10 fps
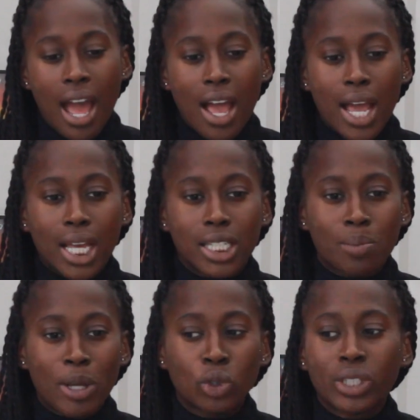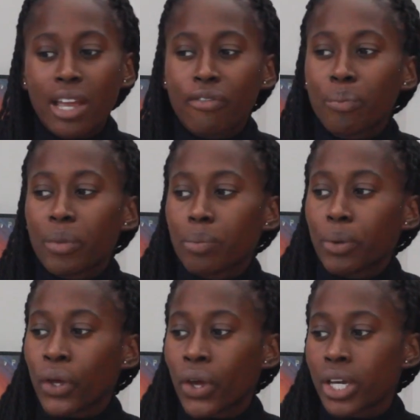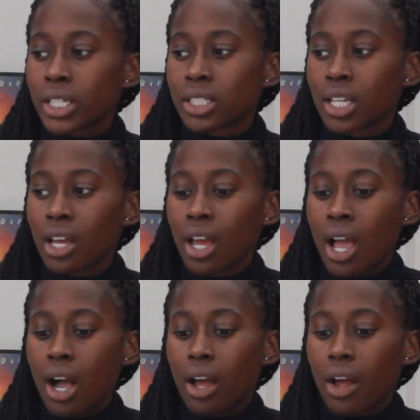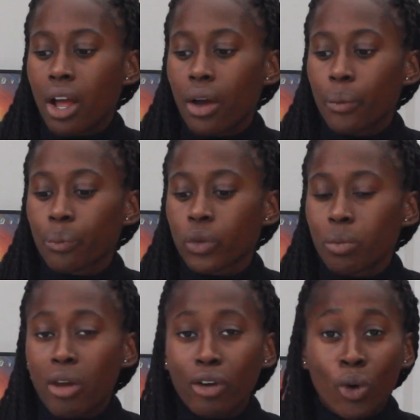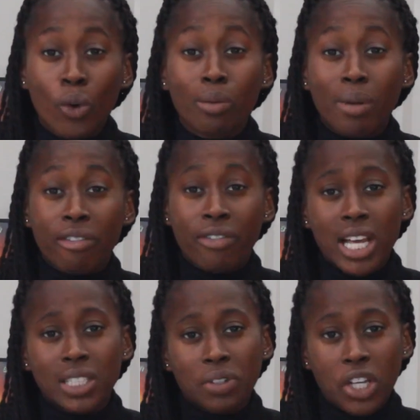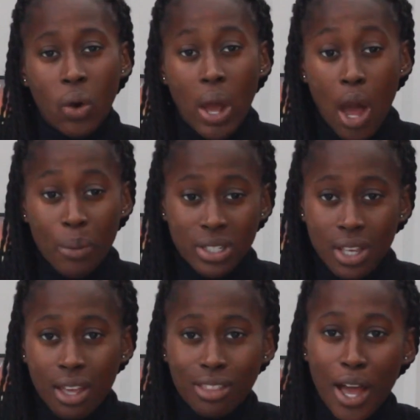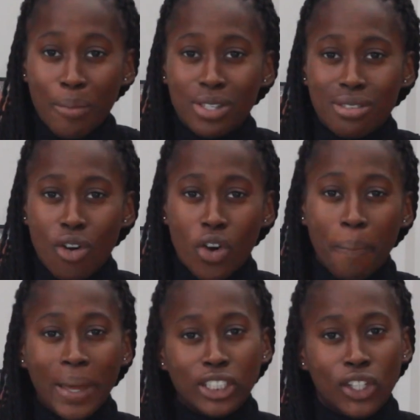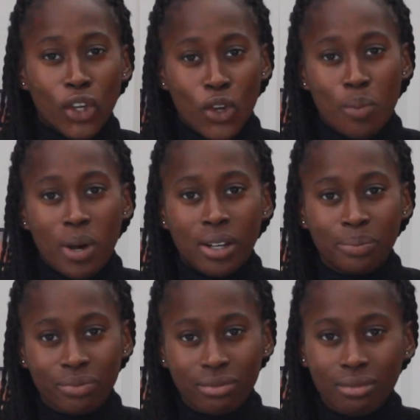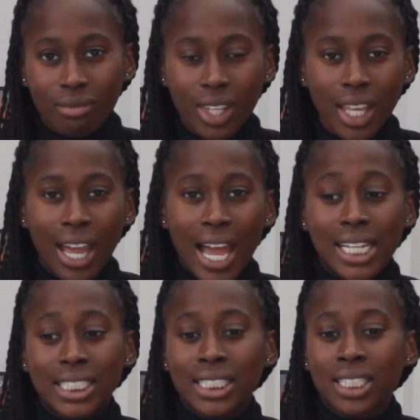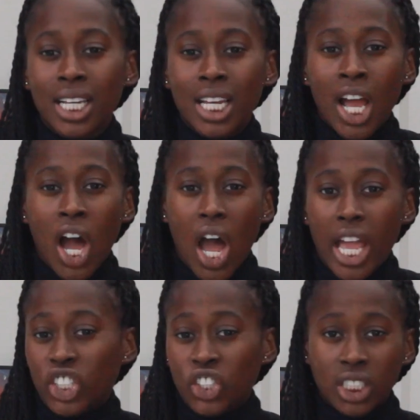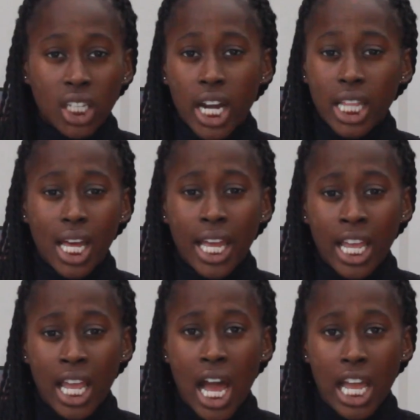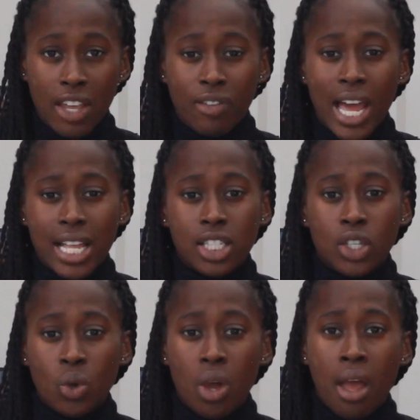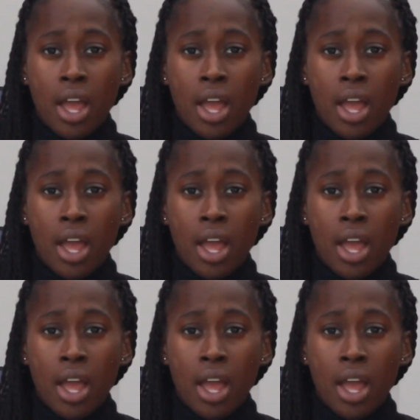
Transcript: It's a special day for me because you may recall in my first video I was saying that I was on a beach in Cuba, and I just decided that I either had to